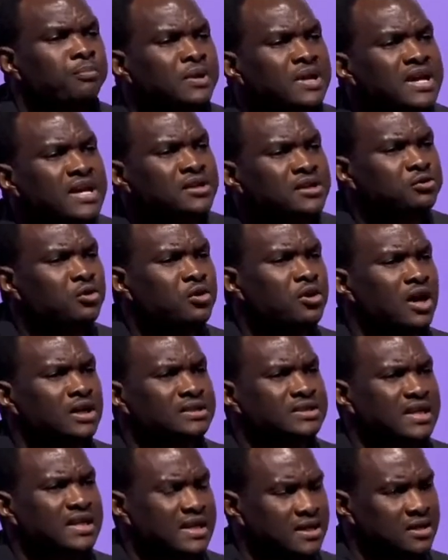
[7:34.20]
Please do
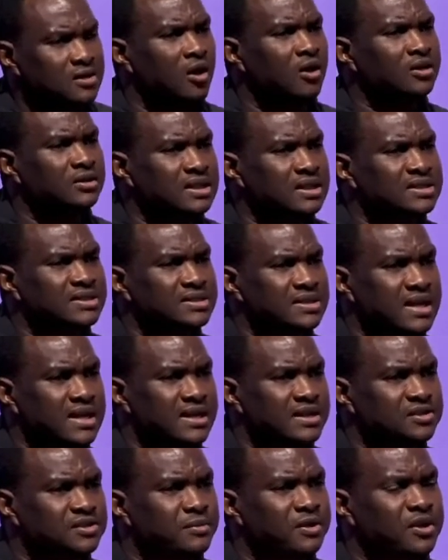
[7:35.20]
not ignore these
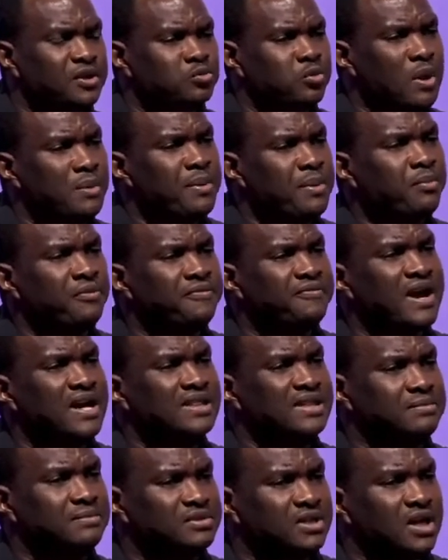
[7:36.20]
things, because when people
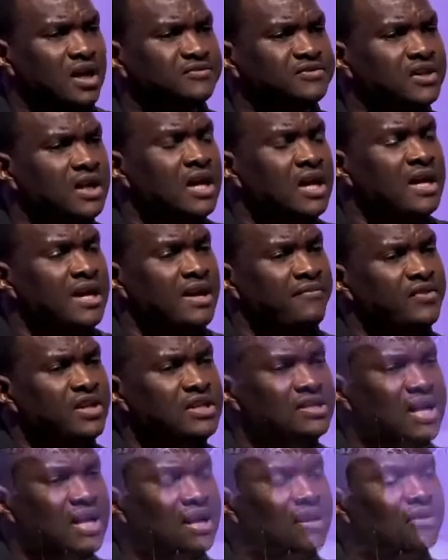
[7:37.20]
find themselves in this